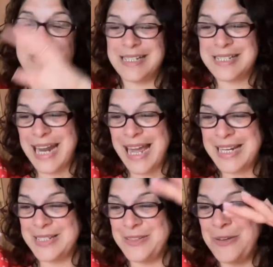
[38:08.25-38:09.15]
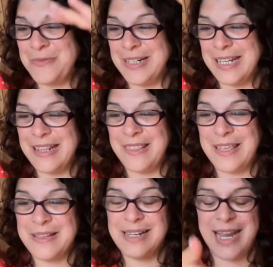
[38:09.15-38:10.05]
this stack is so funny. I think
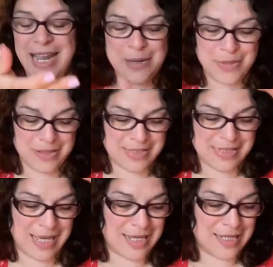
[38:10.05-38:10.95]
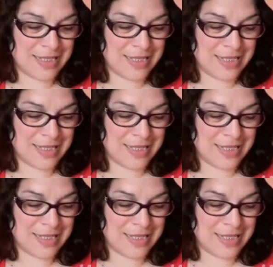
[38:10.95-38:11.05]
there's like 8 books there.